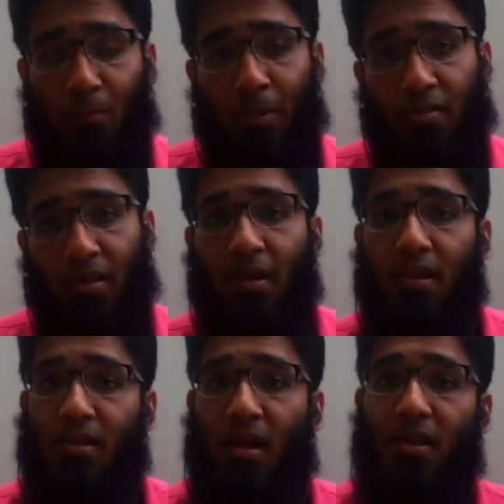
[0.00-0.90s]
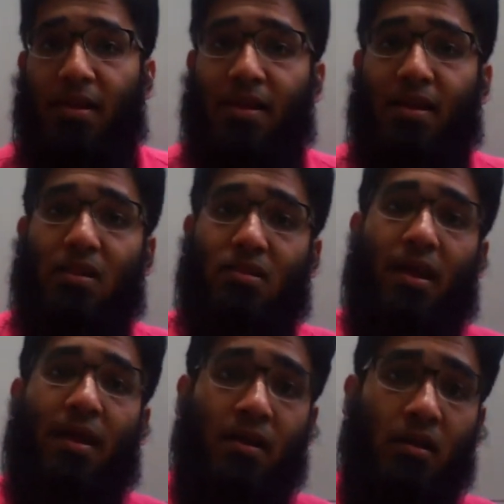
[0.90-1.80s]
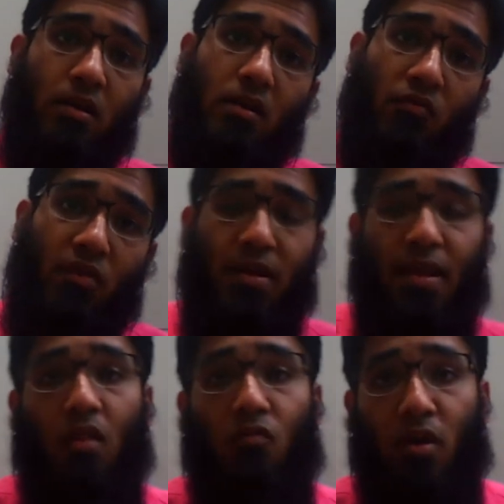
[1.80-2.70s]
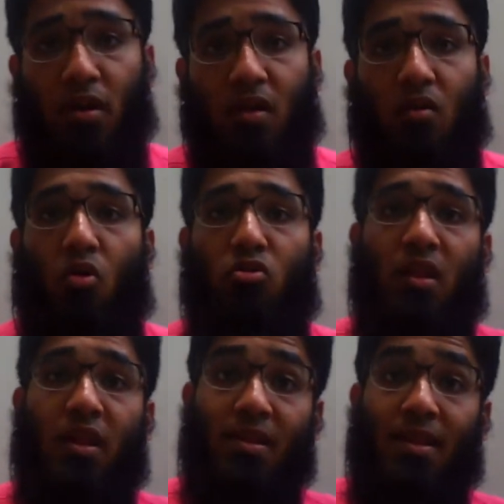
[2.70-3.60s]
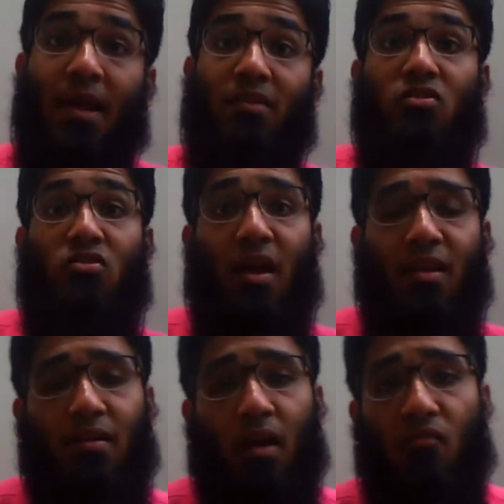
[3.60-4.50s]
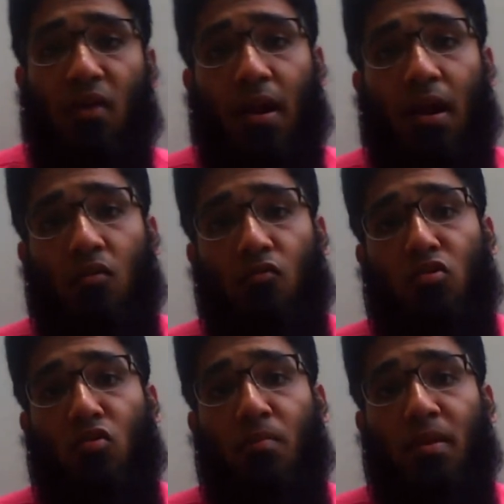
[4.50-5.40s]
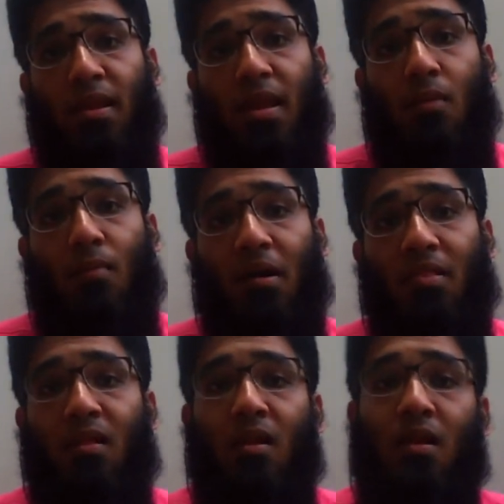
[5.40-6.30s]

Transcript: Basically, the leak said Nvidia is working on their next gen graphic card, which will be named as